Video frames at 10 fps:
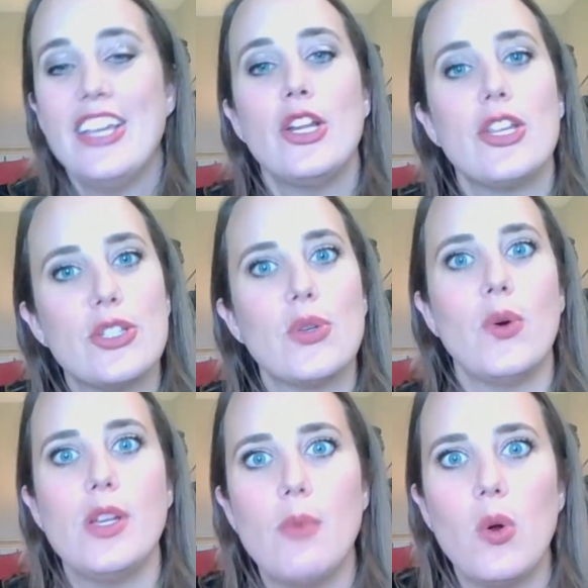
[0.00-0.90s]
like the
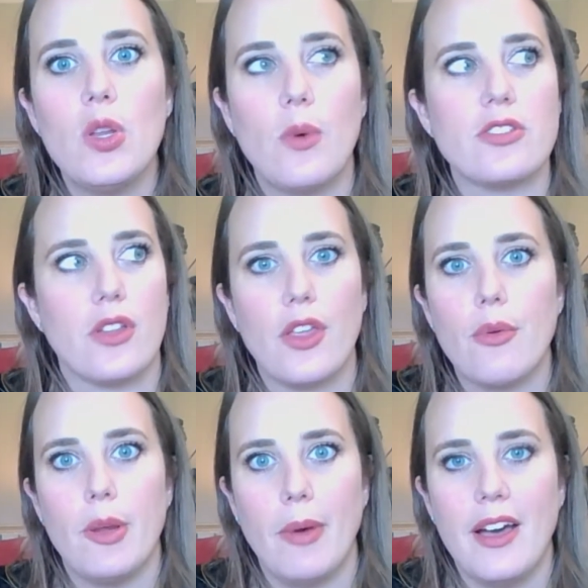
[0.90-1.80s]
Tony Moly ones are like
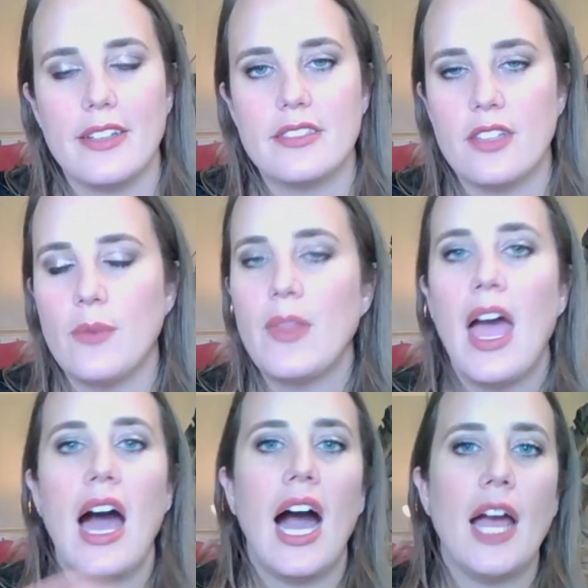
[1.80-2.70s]
three bucks. So
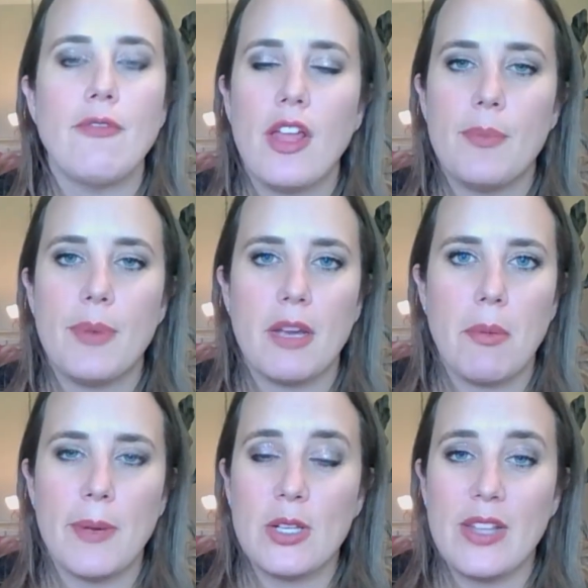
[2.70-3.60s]
I'd rather pick up
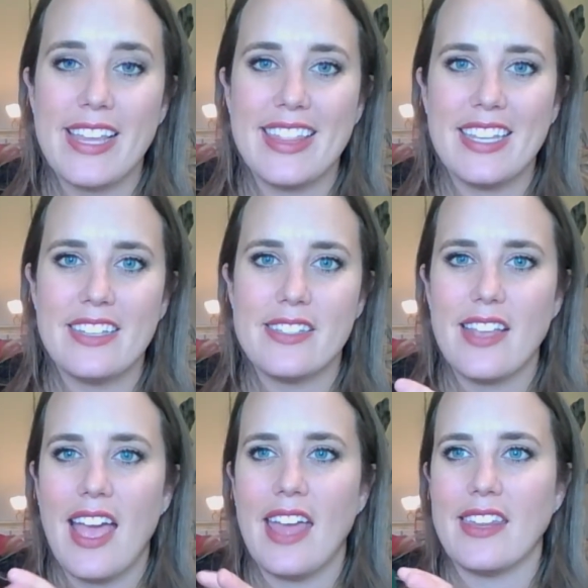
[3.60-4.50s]
a pair like this
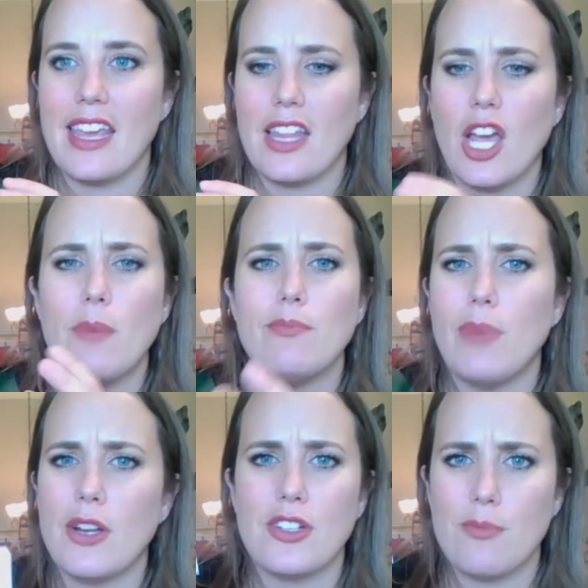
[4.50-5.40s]
and get like a
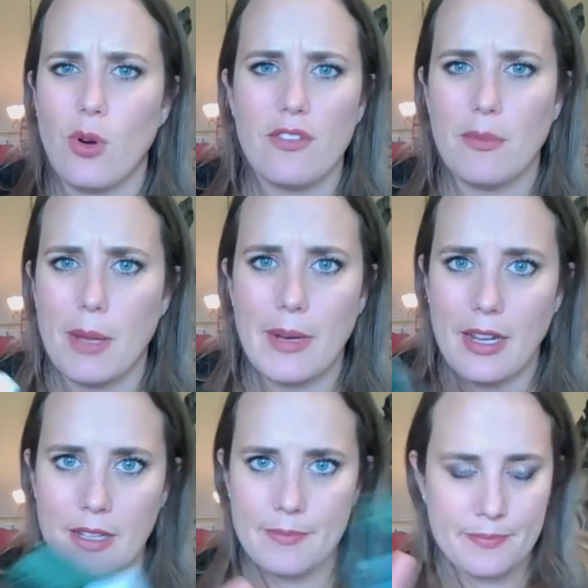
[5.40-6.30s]
bunch more for my
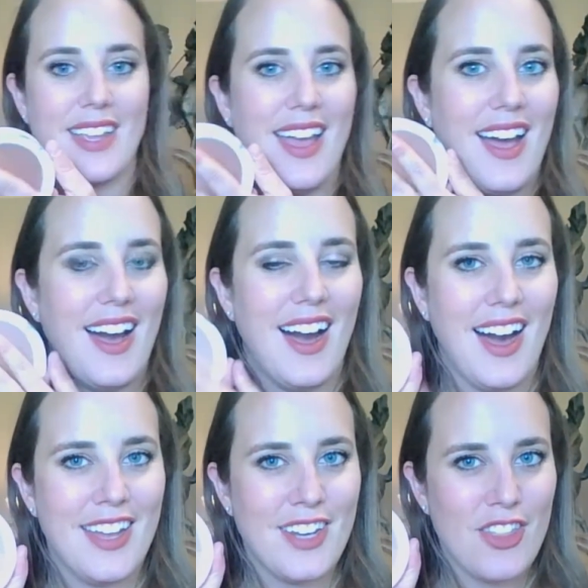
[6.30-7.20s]
money.
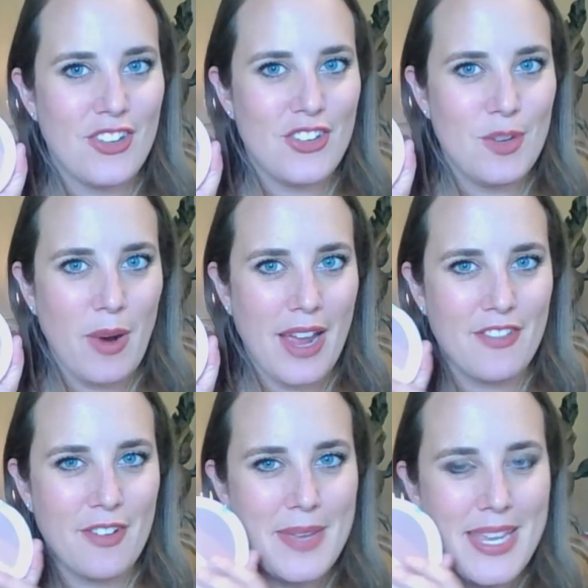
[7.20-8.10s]
Another new brand
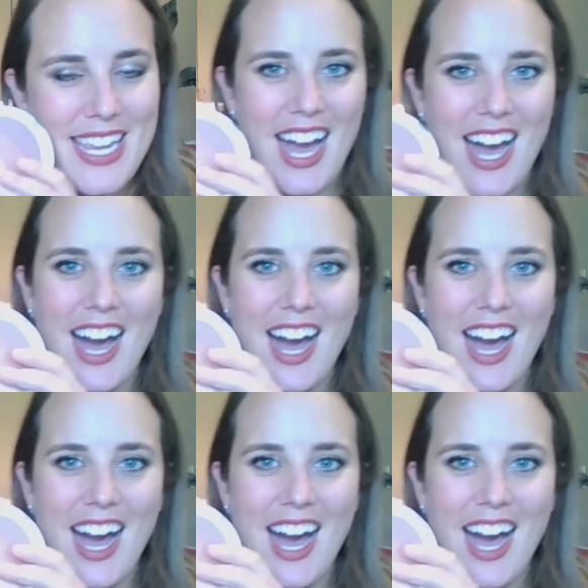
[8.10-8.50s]
for me,